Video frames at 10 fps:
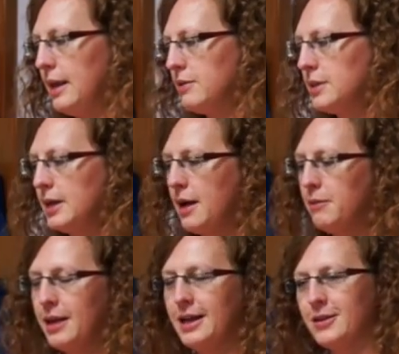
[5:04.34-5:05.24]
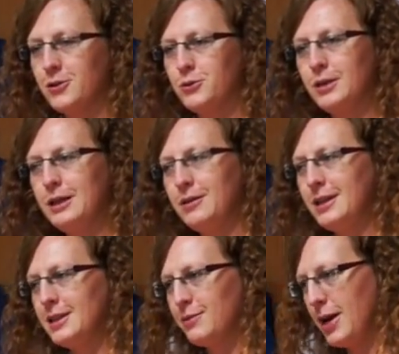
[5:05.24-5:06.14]
Lefse Time, we like those really,
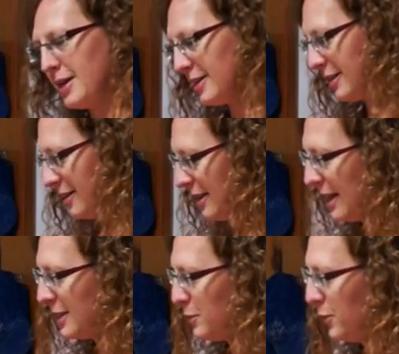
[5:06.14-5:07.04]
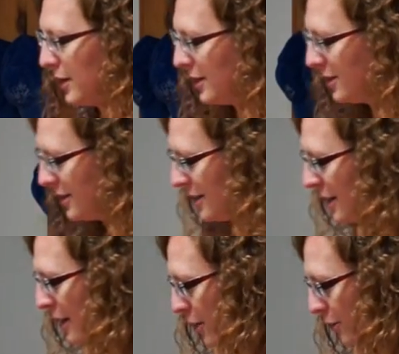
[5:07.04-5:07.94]
really nice smooth edges.
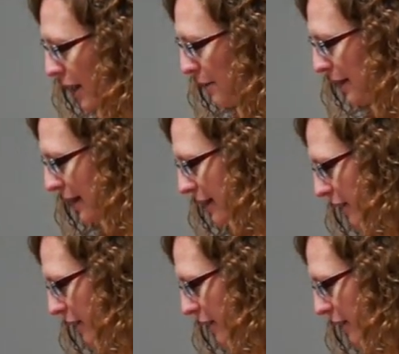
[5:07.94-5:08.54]
Grab it like a